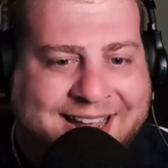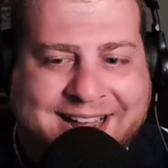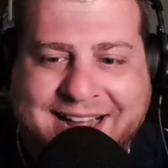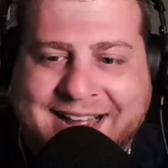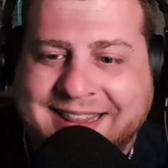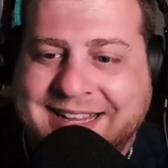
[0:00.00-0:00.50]

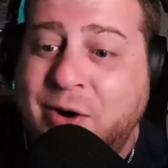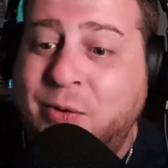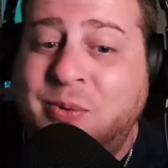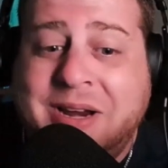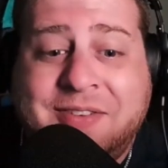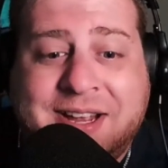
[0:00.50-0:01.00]
Leo
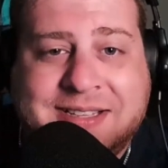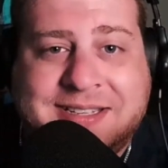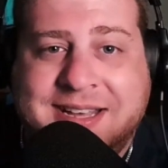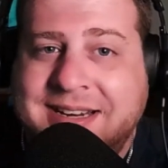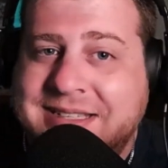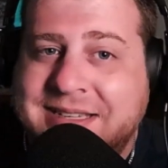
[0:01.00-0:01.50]
Rivas
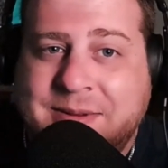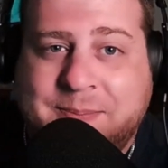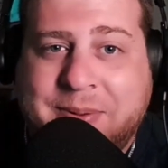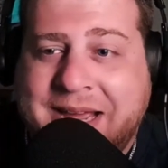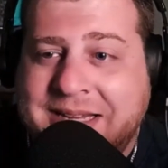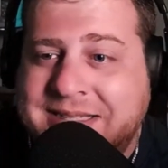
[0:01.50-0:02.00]
getting some
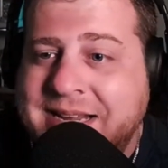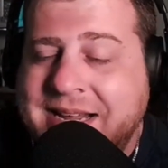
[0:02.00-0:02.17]
at-bats.